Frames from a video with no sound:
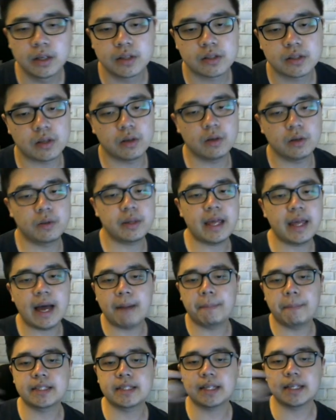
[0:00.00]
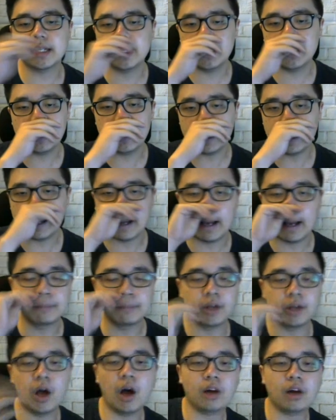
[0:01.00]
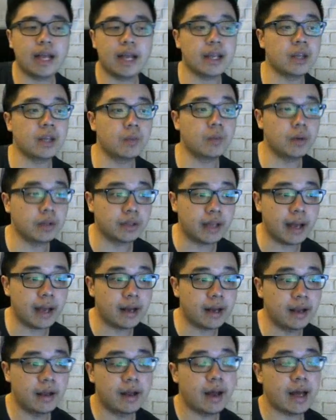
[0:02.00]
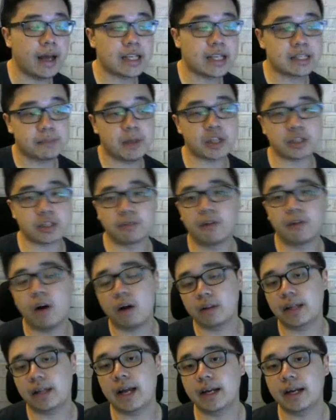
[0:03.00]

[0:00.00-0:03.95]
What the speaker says: So yeah, basically the Hog deck, you want to get as much of Hog